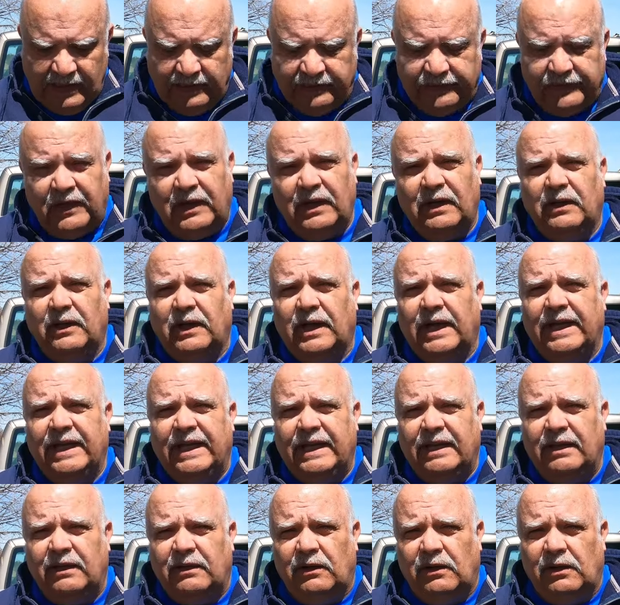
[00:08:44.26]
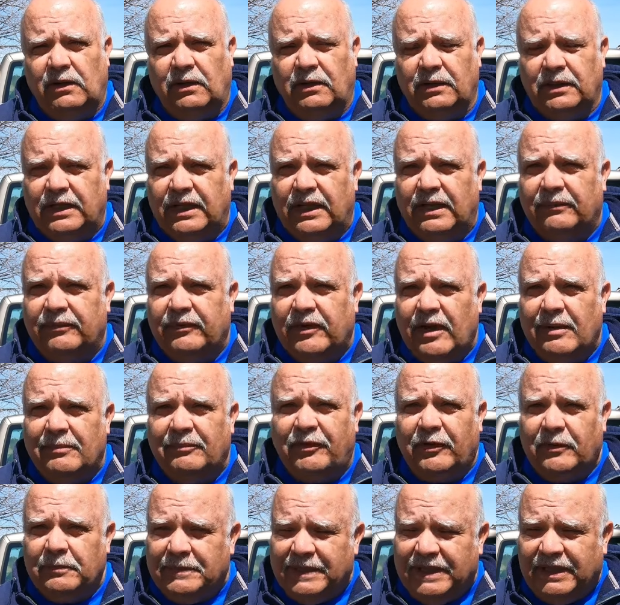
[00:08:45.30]
So I get a hold of
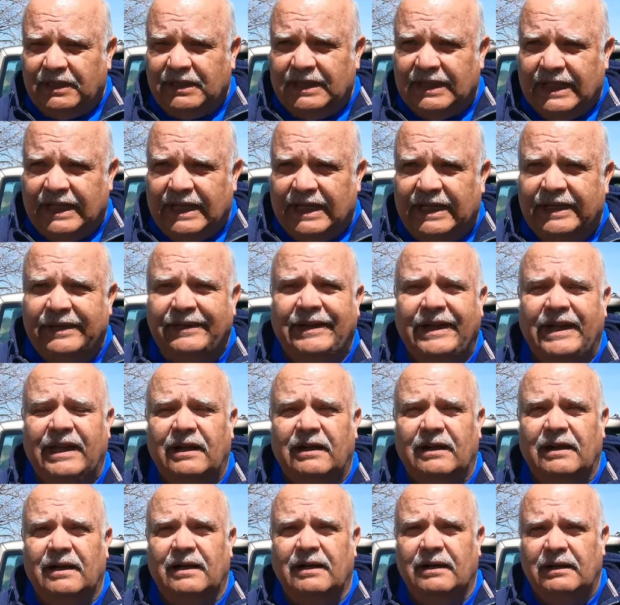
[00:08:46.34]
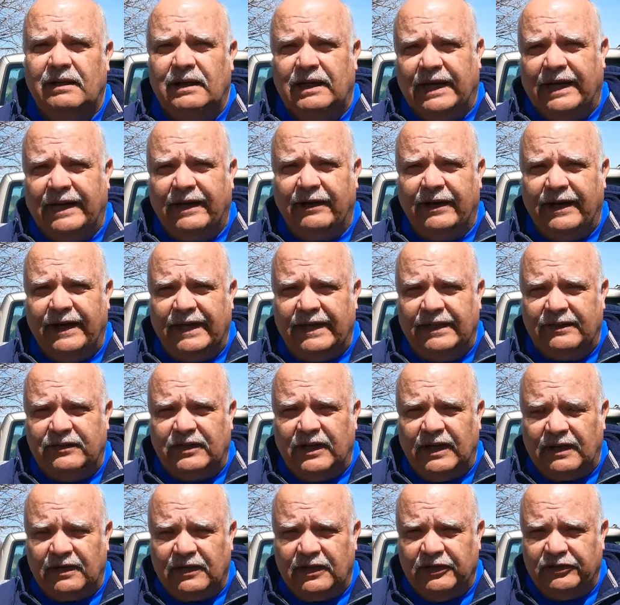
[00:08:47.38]
ComfortBilt again. They are hiring a
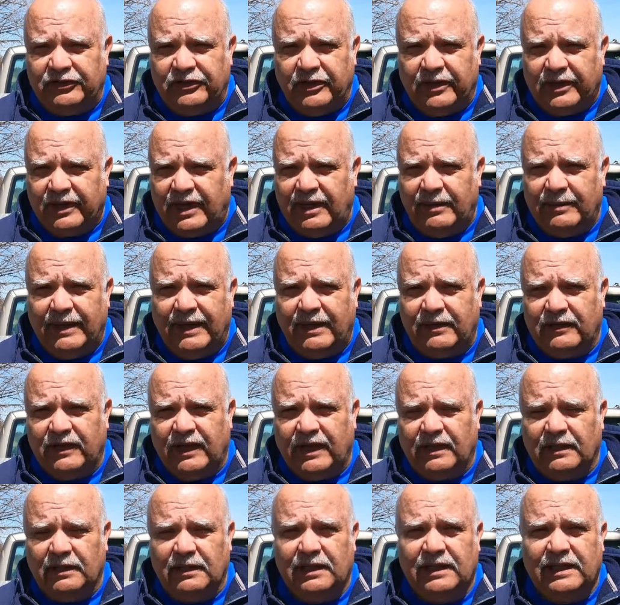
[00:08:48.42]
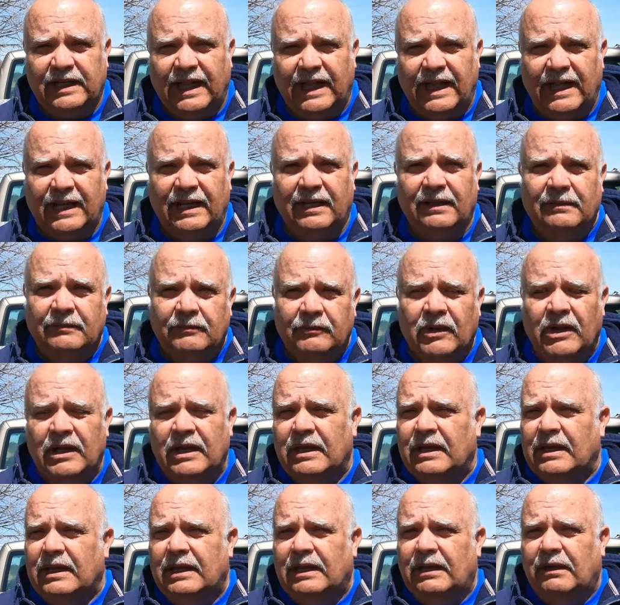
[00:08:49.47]
technician to come out and take a look at it,
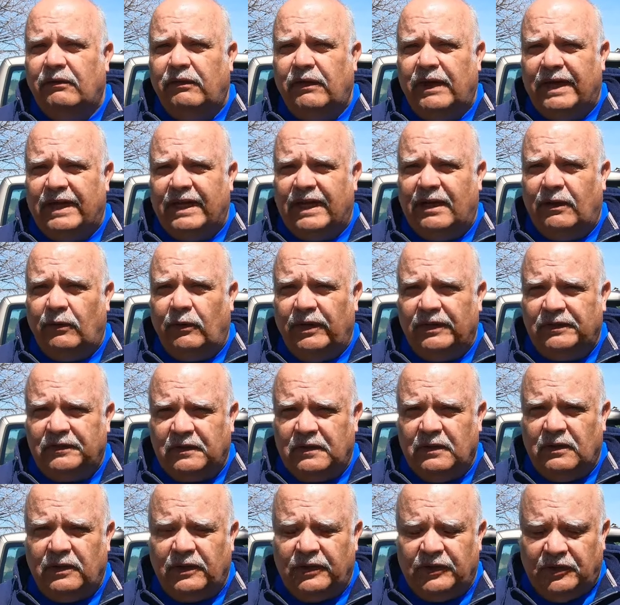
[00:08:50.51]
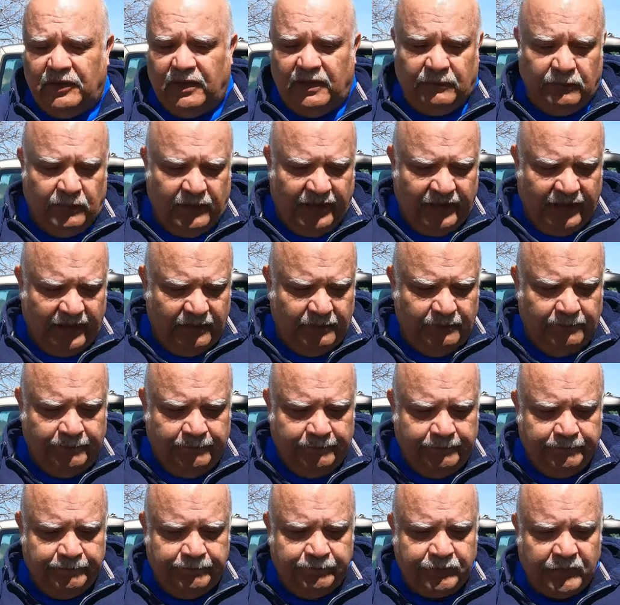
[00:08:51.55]
find out what's going on with it,
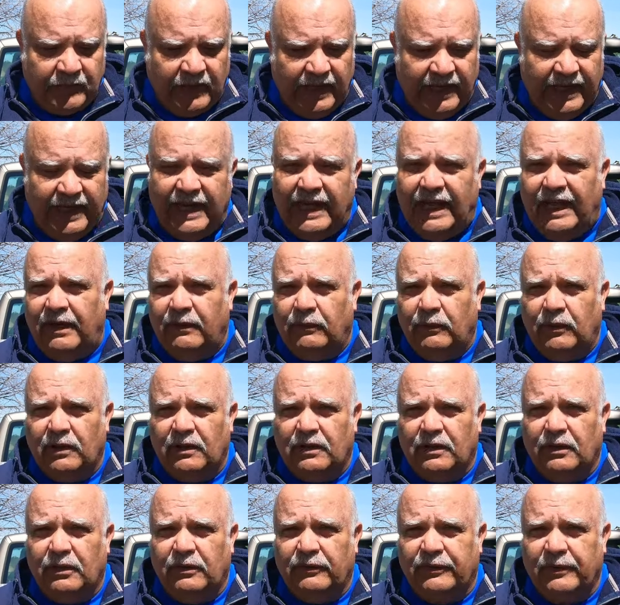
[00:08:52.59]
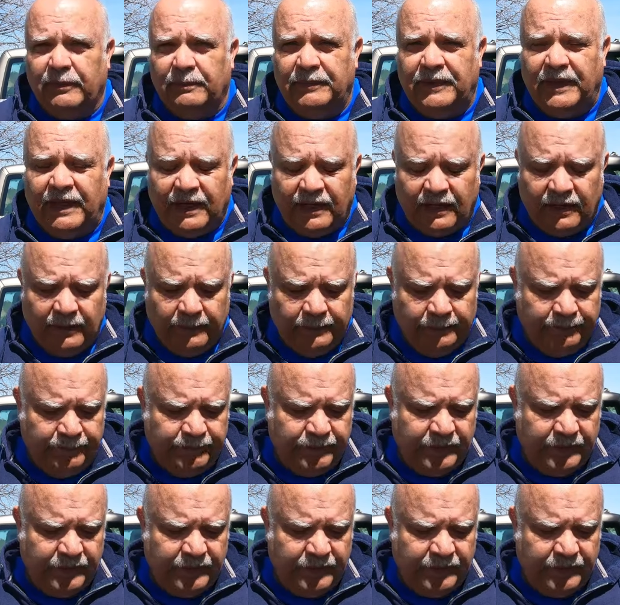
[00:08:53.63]
and we'll go from there.